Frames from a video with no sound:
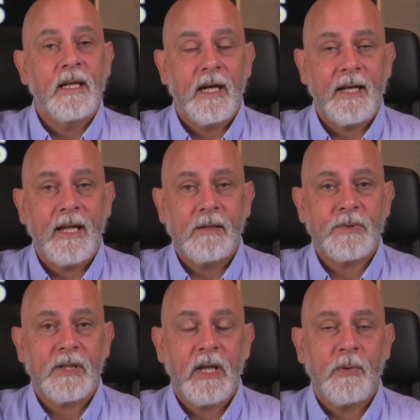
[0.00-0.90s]
and
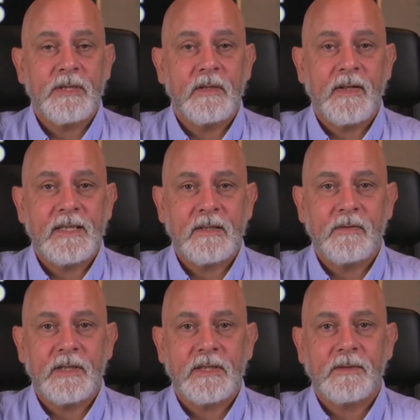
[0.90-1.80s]
helps lower
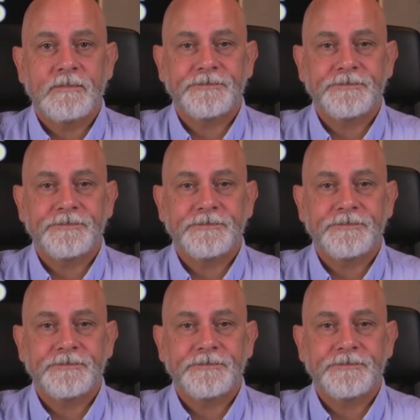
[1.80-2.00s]
defensiveness.